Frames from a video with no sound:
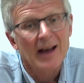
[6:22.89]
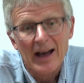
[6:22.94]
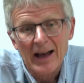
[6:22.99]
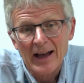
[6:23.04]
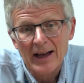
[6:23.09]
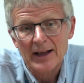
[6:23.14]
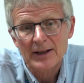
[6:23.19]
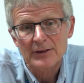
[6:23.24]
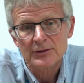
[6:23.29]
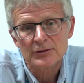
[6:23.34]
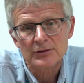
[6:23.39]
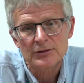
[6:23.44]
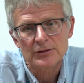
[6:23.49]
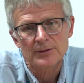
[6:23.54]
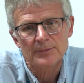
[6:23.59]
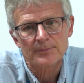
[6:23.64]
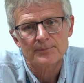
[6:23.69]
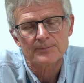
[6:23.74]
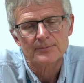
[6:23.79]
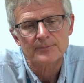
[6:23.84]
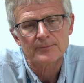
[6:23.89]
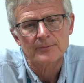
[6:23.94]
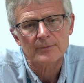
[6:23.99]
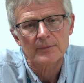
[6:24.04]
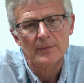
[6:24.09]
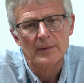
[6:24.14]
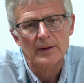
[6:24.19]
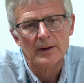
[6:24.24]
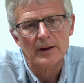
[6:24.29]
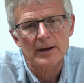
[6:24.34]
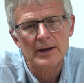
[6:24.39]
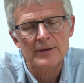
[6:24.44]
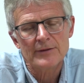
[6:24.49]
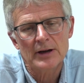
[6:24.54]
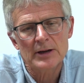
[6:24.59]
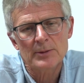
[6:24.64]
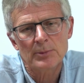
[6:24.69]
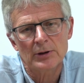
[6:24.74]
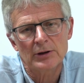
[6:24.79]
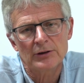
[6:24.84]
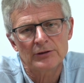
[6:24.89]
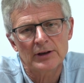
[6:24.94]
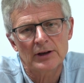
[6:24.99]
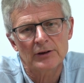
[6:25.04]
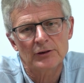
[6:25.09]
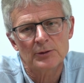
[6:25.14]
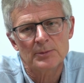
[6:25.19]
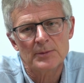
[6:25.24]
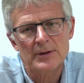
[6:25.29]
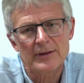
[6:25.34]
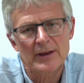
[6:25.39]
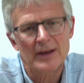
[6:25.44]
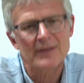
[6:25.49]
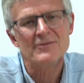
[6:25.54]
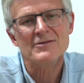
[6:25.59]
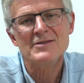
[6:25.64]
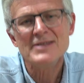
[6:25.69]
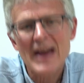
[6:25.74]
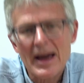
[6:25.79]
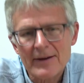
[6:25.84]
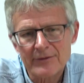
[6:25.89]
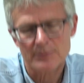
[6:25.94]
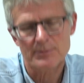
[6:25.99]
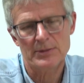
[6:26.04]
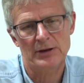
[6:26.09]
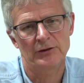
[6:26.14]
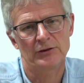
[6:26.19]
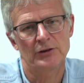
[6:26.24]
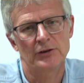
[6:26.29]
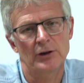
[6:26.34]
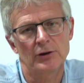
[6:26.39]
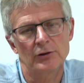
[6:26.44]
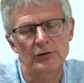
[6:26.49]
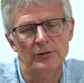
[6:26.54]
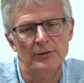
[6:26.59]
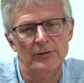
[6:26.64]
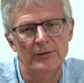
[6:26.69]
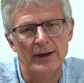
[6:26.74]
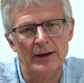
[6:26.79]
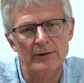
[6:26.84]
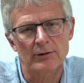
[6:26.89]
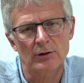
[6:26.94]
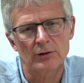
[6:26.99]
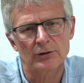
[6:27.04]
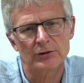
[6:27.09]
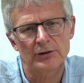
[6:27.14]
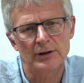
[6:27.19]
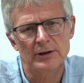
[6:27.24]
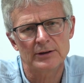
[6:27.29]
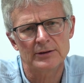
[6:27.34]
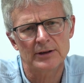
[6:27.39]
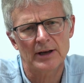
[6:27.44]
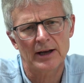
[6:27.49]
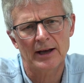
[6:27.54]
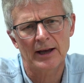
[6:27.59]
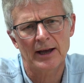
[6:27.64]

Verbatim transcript: And if anybody says to me they've never missed a dose of thyroxine,